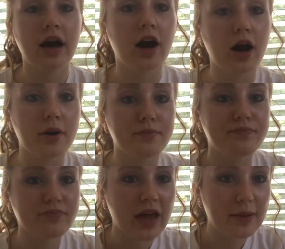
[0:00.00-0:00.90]
I
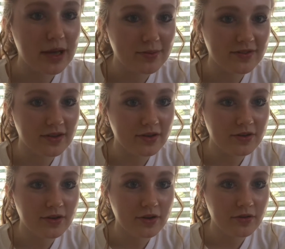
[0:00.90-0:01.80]

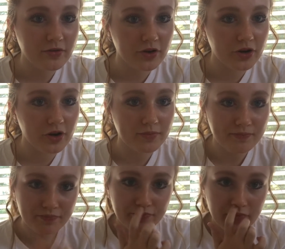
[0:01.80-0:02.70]
babysit for
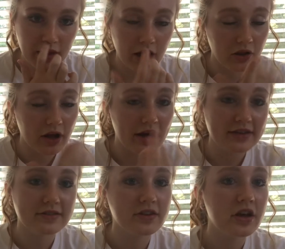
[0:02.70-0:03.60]
a
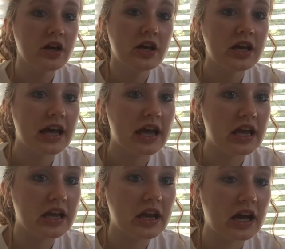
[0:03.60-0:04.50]
lot,
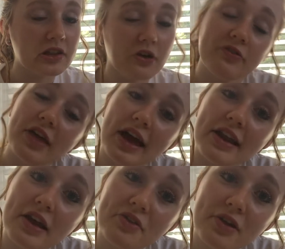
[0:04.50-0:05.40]
and I love that. I